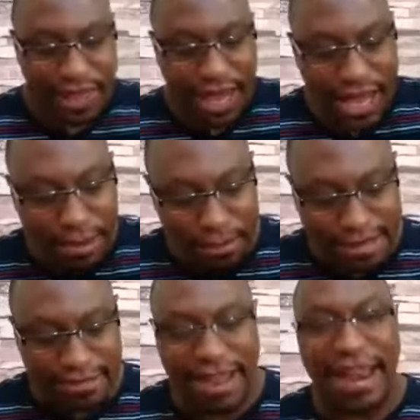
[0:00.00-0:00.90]

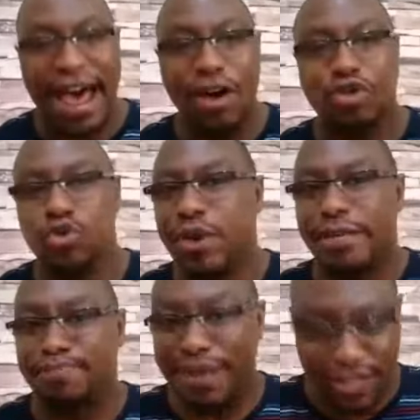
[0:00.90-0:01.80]
Must learn how to
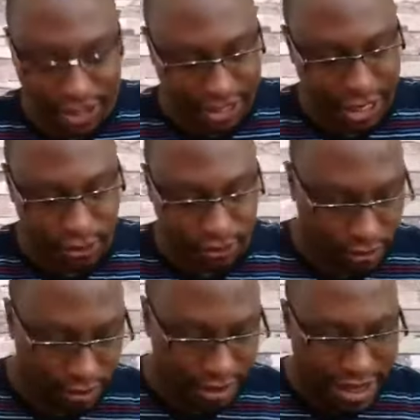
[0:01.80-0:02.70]
wait patiently on
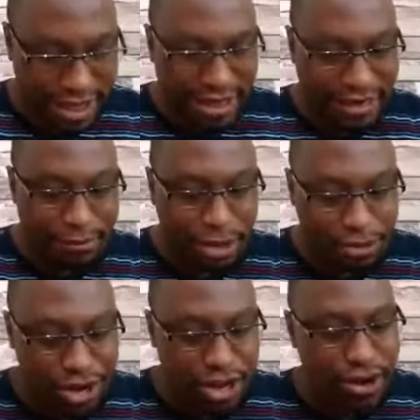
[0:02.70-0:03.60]
God. Number
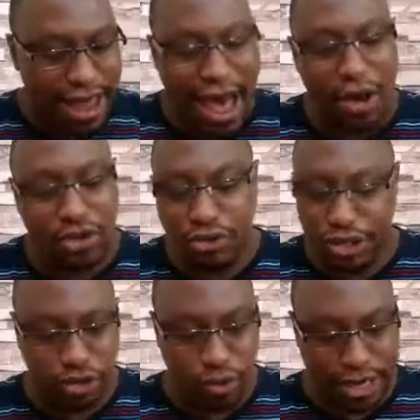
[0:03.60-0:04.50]
three on how you need
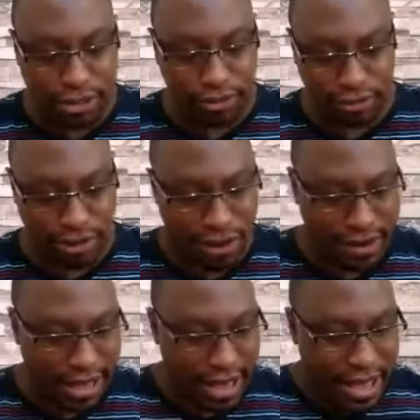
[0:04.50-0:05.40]
to wait on God
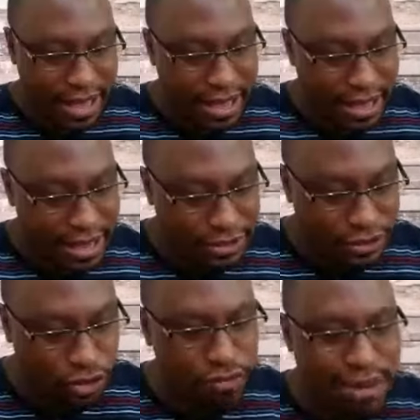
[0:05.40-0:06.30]
is
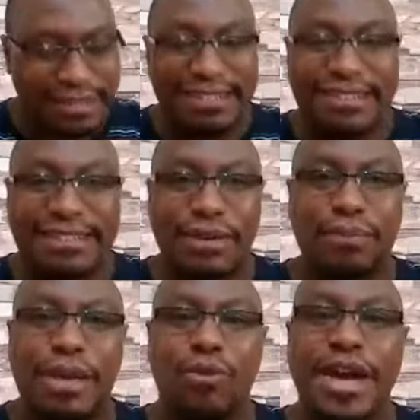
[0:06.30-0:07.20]
you must
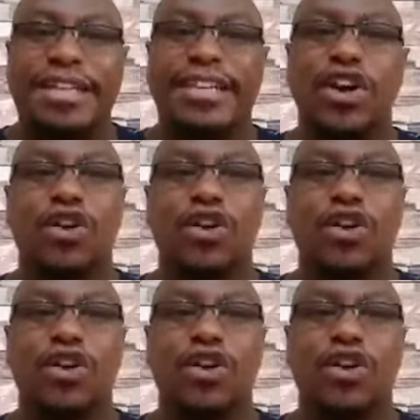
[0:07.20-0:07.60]
be waiting on